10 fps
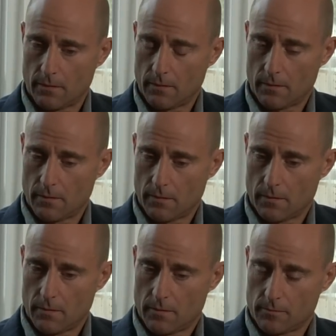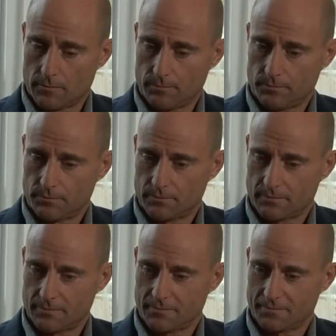
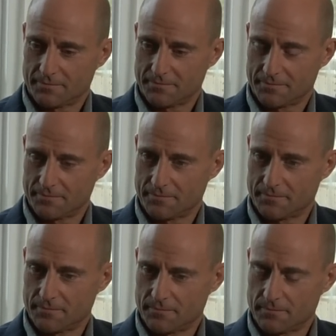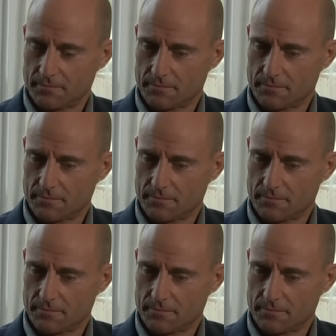No words are spoken by the person on screen.